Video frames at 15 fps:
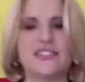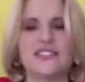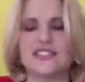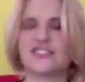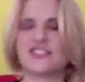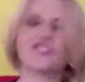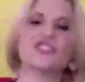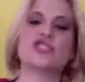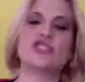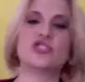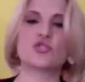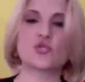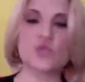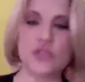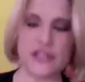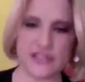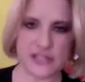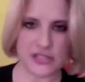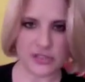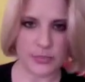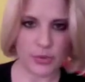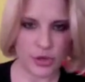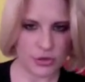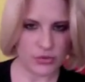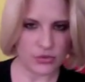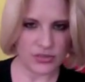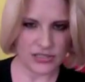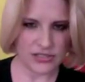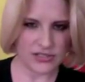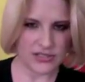just destroys his
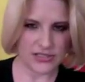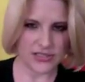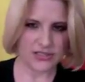opponent.